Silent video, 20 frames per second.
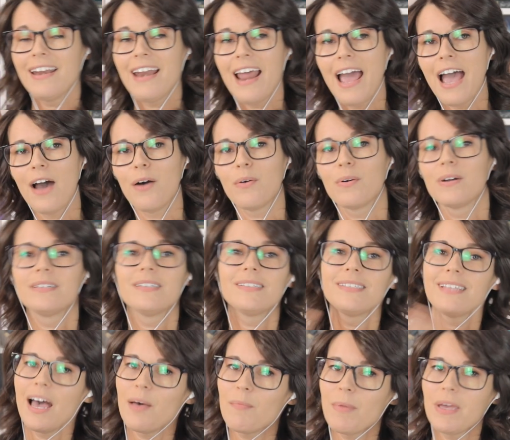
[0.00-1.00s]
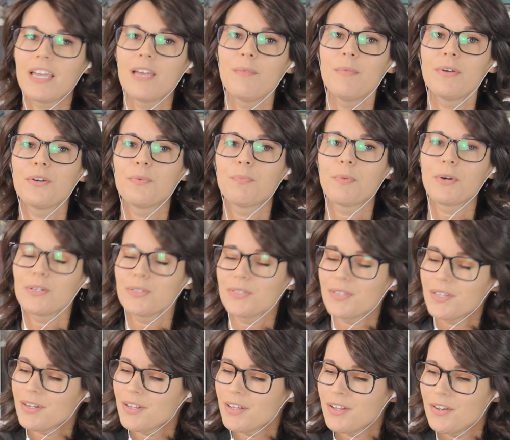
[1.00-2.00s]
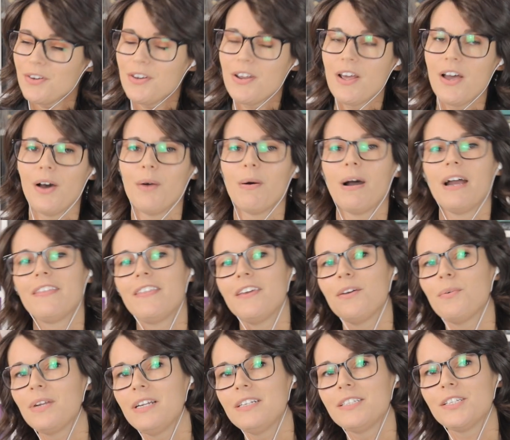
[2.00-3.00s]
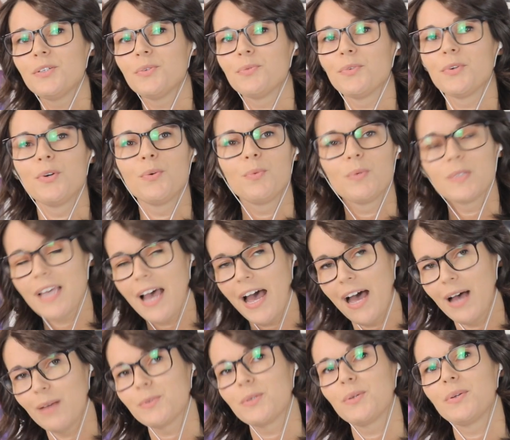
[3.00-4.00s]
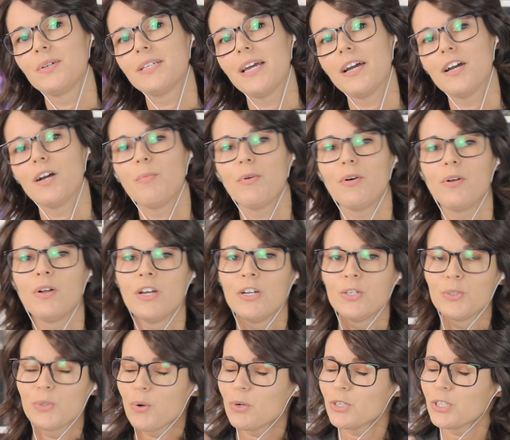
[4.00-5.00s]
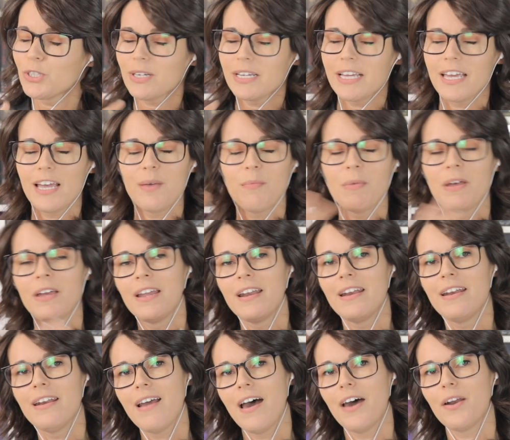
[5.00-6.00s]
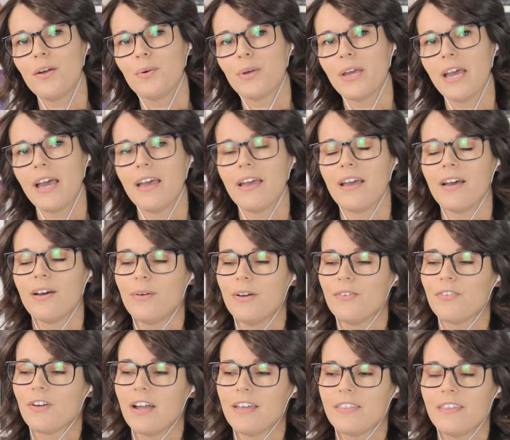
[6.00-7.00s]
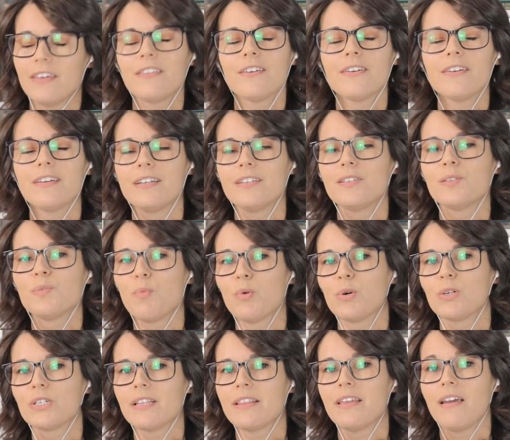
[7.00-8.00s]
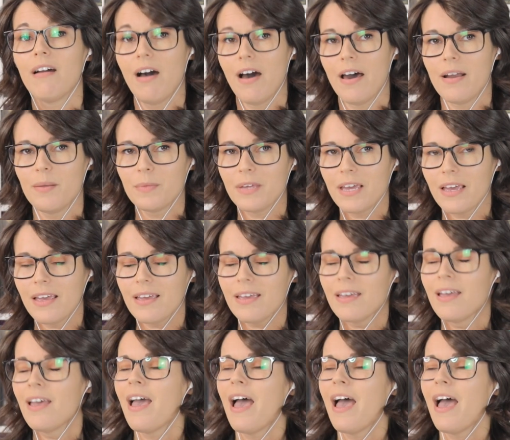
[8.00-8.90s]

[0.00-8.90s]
Now, does that make him a good person? No, I think what he did to Rhun was absolutely terrible. Torturing him, not okay. However, I think there is more to the Autumn King,